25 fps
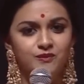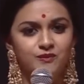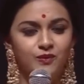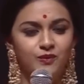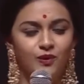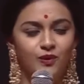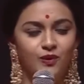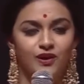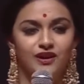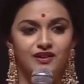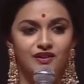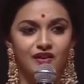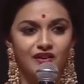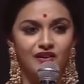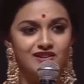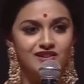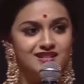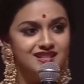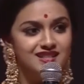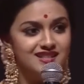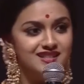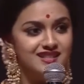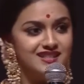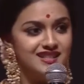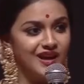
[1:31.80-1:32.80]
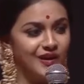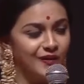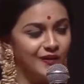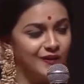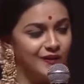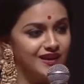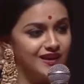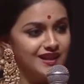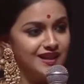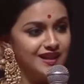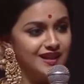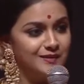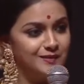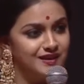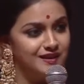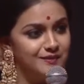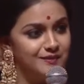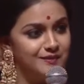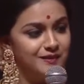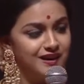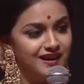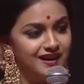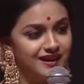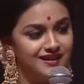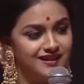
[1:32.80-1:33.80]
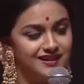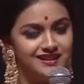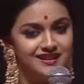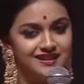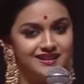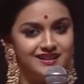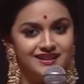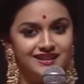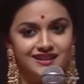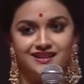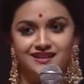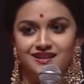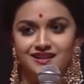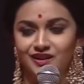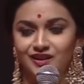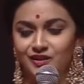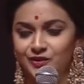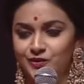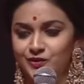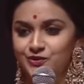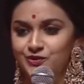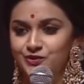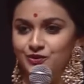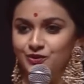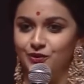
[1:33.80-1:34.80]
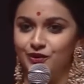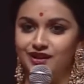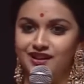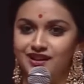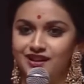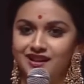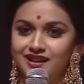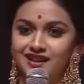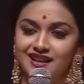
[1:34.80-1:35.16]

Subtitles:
what nonsense, how can I play Mahanati Garu's role?